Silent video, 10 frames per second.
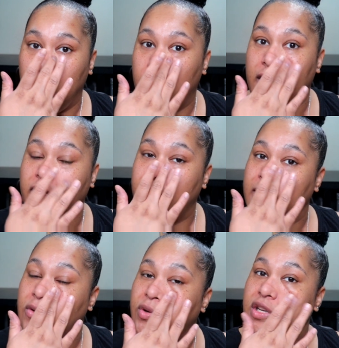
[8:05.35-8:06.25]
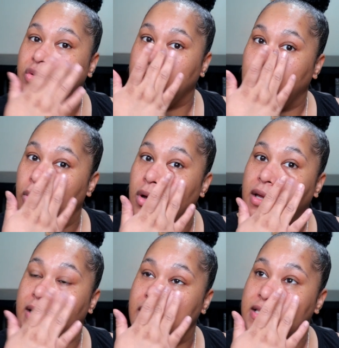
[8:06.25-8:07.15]
where I feel like
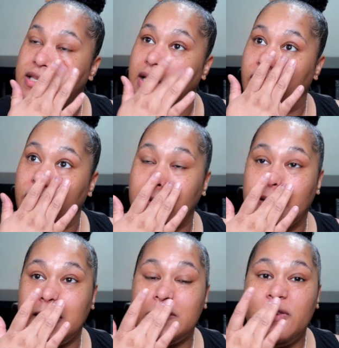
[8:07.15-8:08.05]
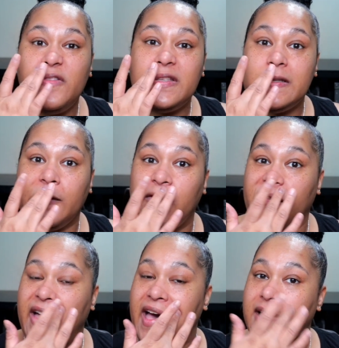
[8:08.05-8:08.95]
2021 is feeling like it's moving so
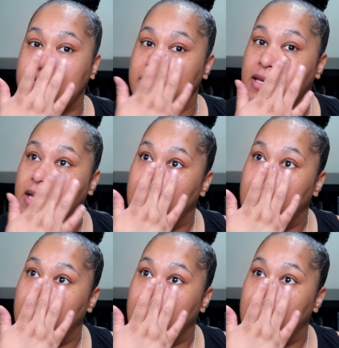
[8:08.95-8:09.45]
fast.